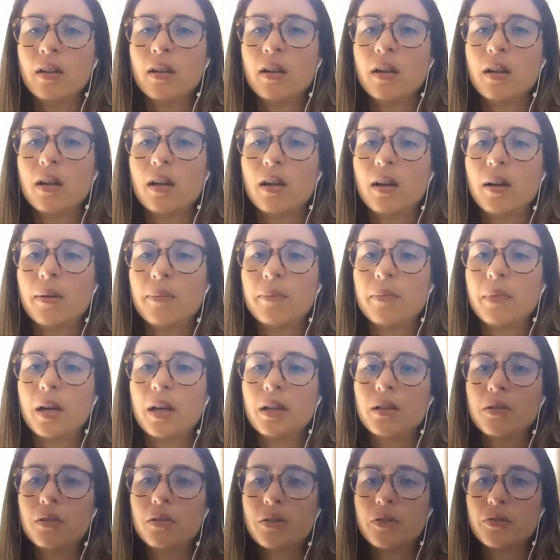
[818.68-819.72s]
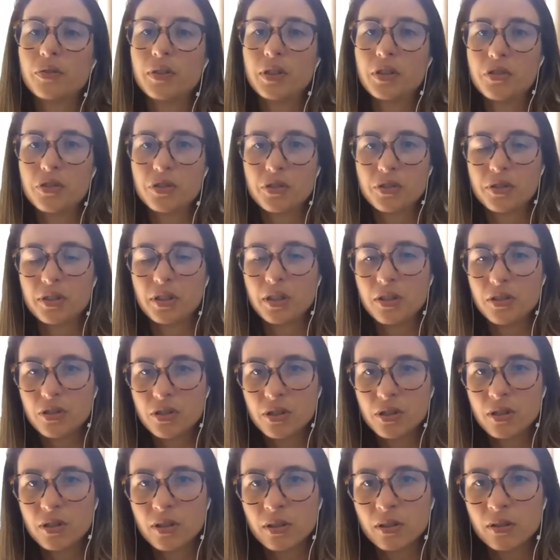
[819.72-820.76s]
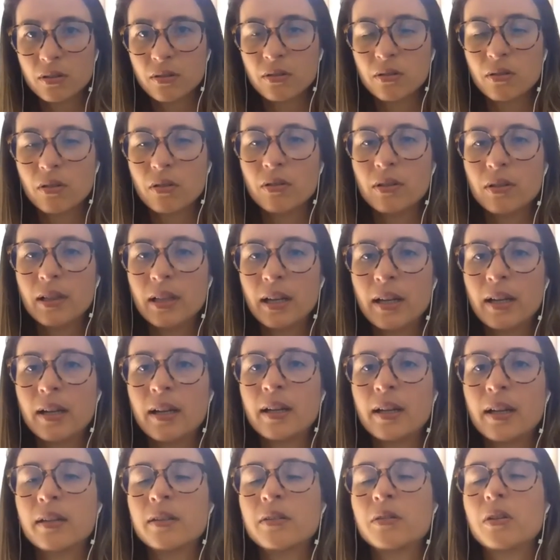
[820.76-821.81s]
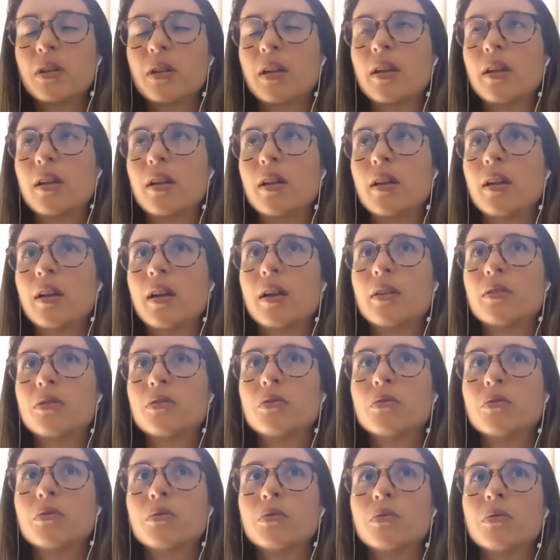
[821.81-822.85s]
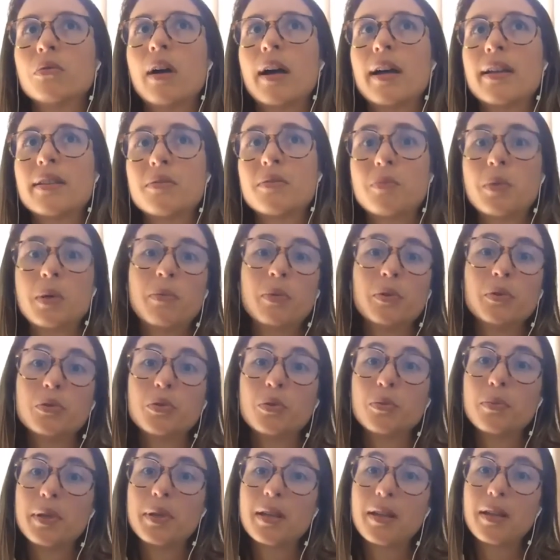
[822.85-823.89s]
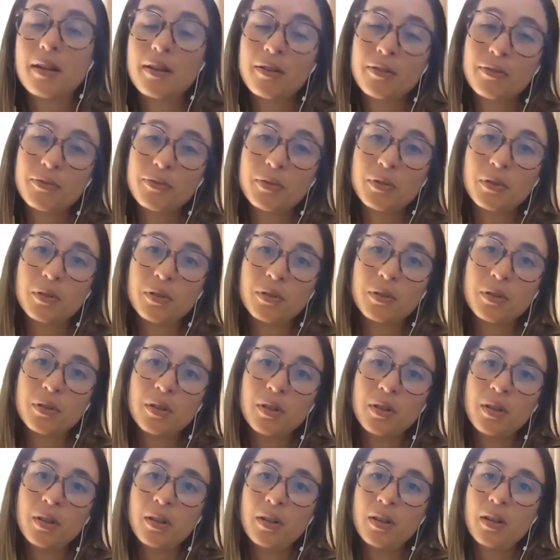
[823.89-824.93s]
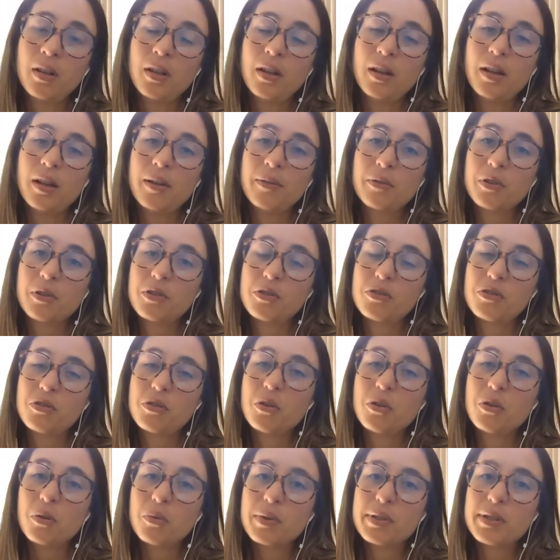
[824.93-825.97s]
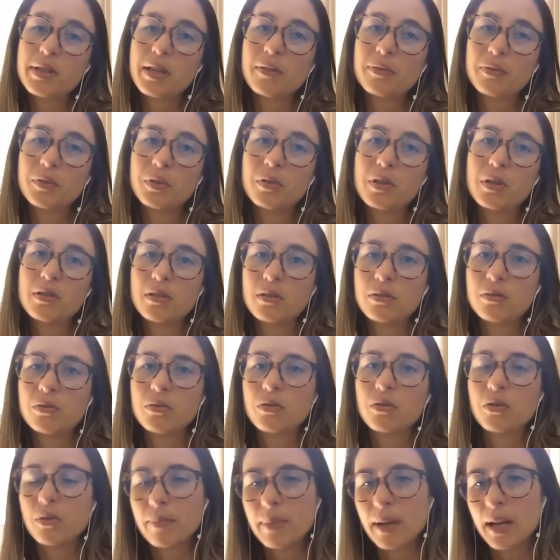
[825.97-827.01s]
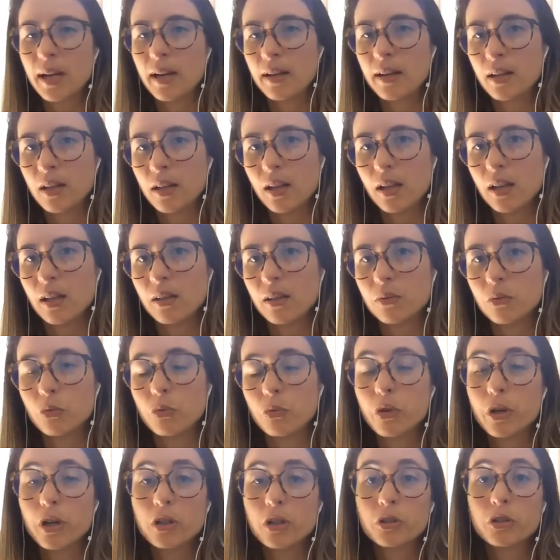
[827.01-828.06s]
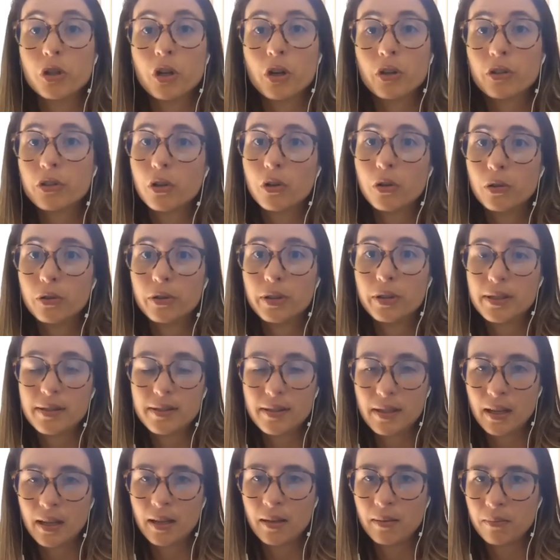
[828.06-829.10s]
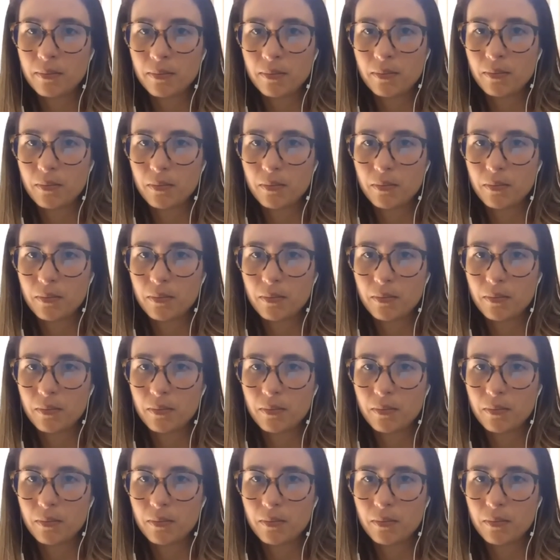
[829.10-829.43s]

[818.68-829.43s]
a lot of teacher teaching online. I do ask people to be careful, because you always have to listen to your body, and we are not all the same.